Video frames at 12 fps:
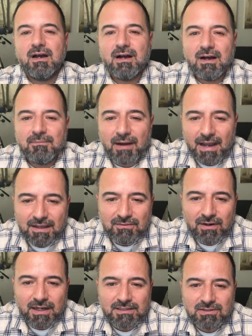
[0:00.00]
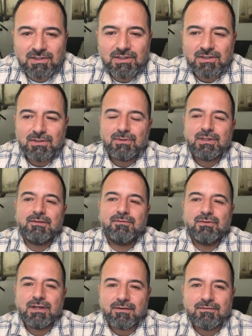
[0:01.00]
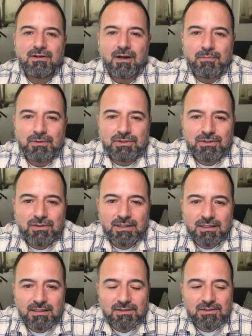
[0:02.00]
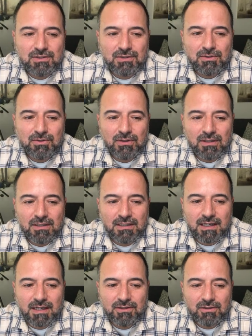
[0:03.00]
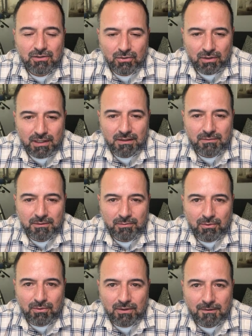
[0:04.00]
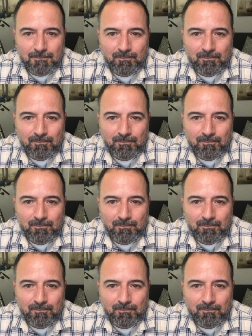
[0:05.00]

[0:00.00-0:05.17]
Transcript: my advice to you, if you have an opportunity to look at your credit report,